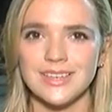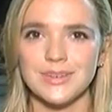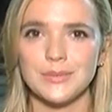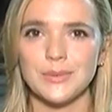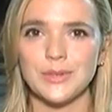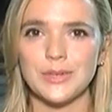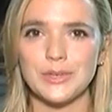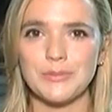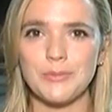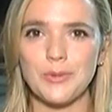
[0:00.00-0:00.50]

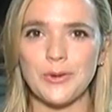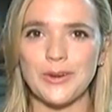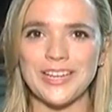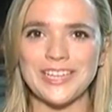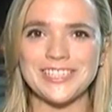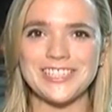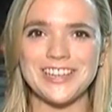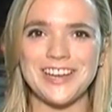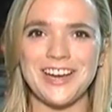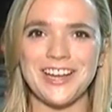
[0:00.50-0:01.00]
Well, good
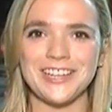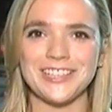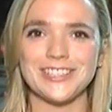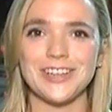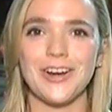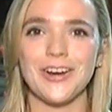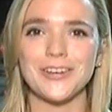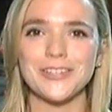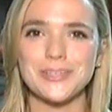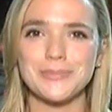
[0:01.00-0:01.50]
morning, Don. It's
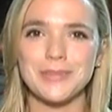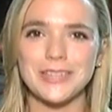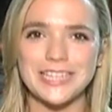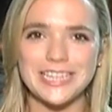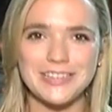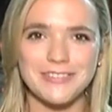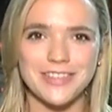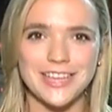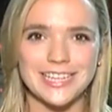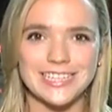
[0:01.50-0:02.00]
hard to
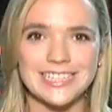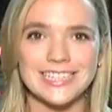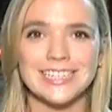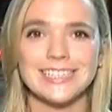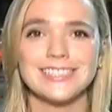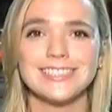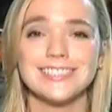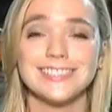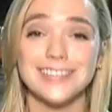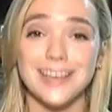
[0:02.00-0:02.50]
believe that
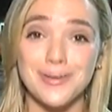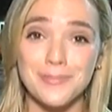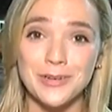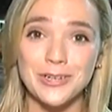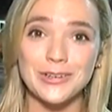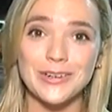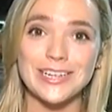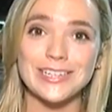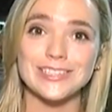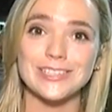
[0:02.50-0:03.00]

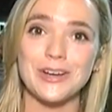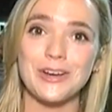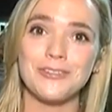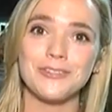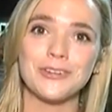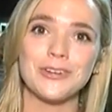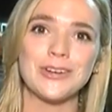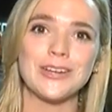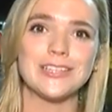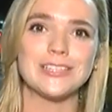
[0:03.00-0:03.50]
summer is
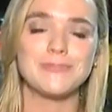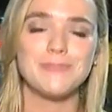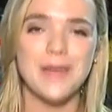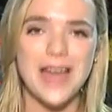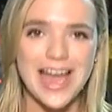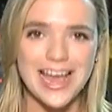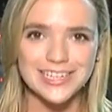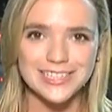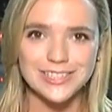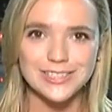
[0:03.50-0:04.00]
over and it's
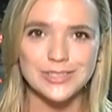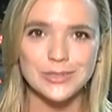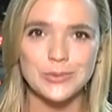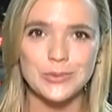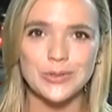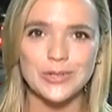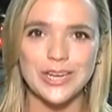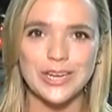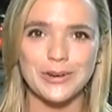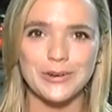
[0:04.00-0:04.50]
back to
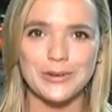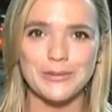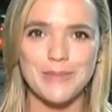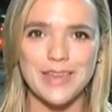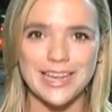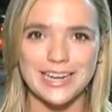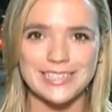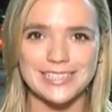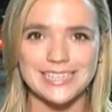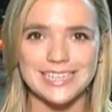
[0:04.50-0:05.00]
school here in
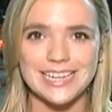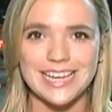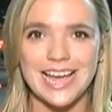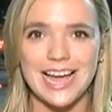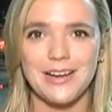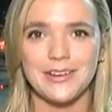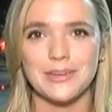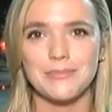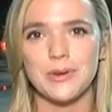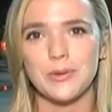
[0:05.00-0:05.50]
Manatee
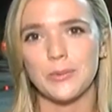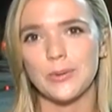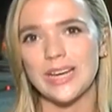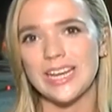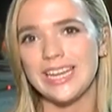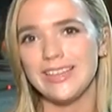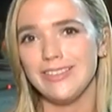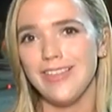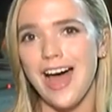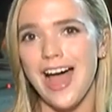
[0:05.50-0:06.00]
County, but we're
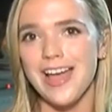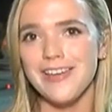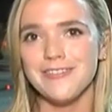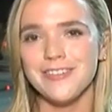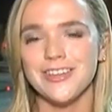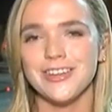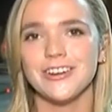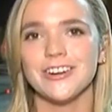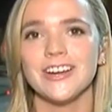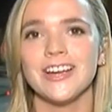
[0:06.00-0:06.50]
live
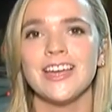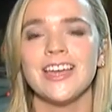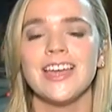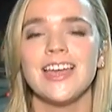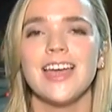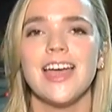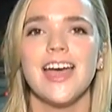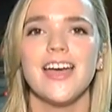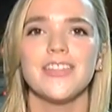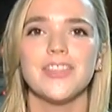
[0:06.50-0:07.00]
here
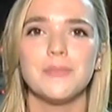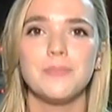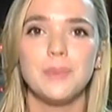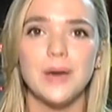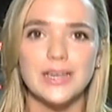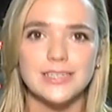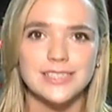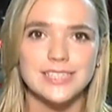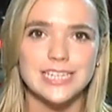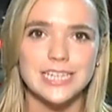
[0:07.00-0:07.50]
at the
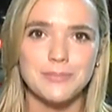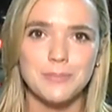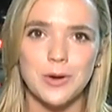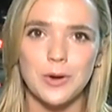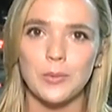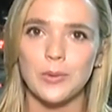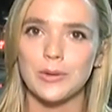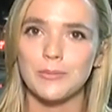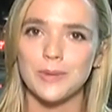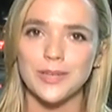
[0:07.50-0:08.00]
bus depot
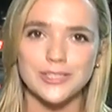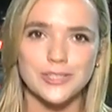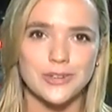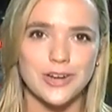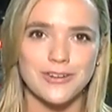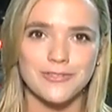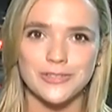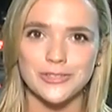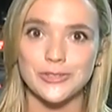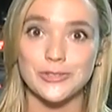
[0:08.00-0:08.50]
where bus
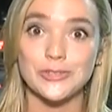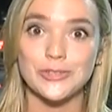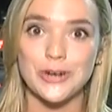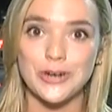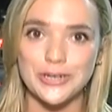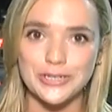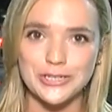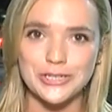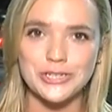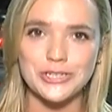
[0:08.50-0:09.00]
drivers are
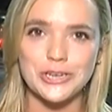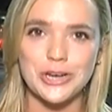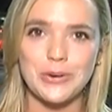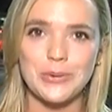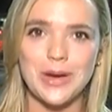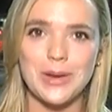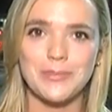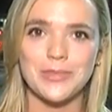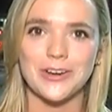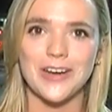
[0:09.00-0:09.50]
starting to show
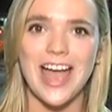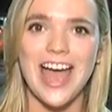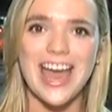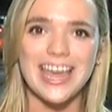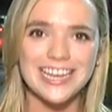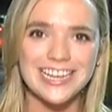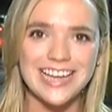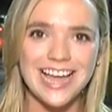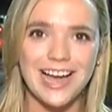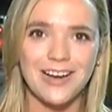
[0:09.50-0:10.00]
up. They're
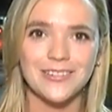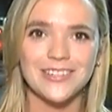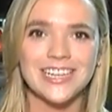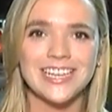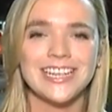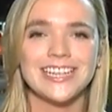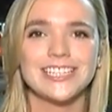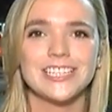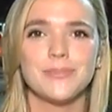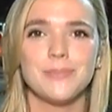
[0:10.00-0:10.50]
heading out
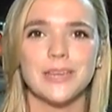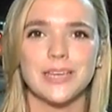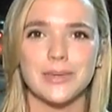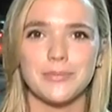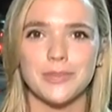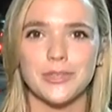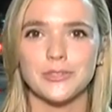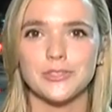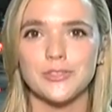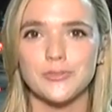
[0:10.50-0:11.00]
to pick up
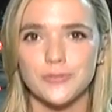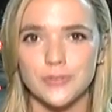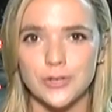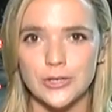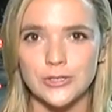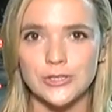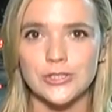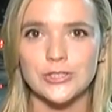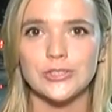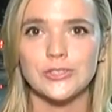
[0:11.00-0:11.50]
those
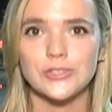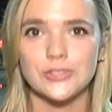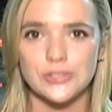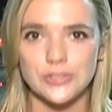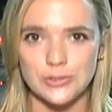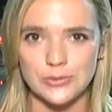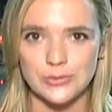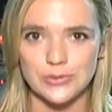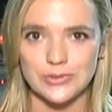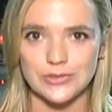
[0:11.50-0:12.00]
first
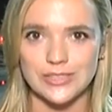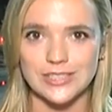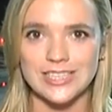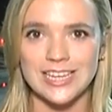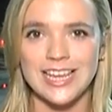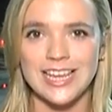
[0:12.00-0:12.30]
students.